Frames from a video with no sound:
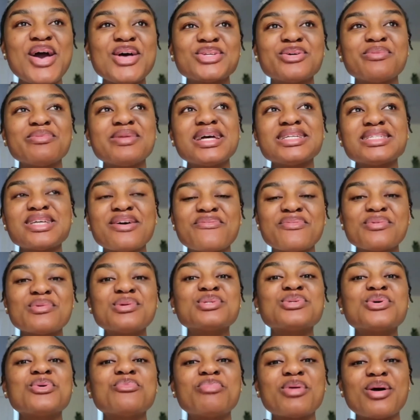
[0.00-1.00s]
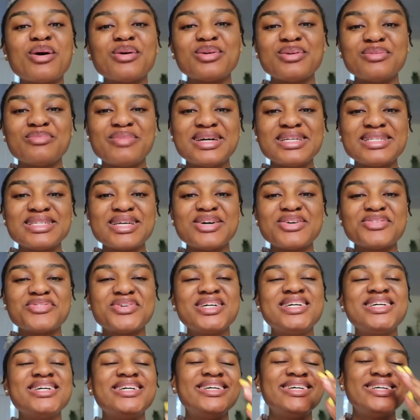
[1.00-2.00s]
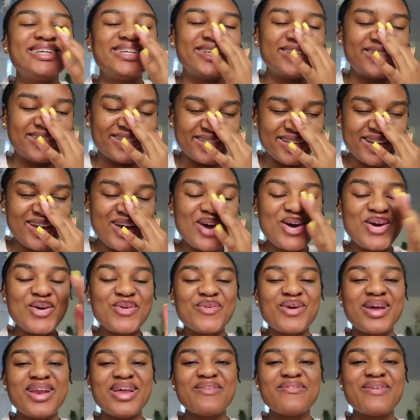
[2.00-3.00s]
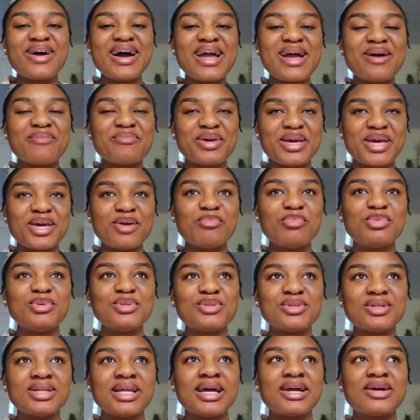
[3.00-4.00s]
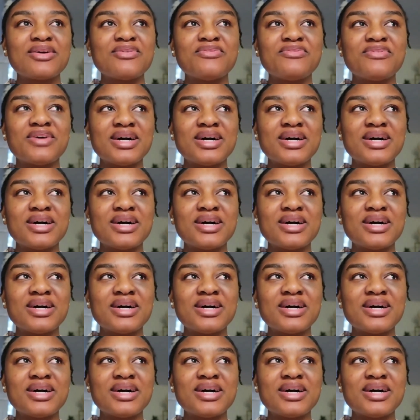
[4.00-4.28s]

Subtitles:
Sometimes I feel so proud of myself whenever I am able to like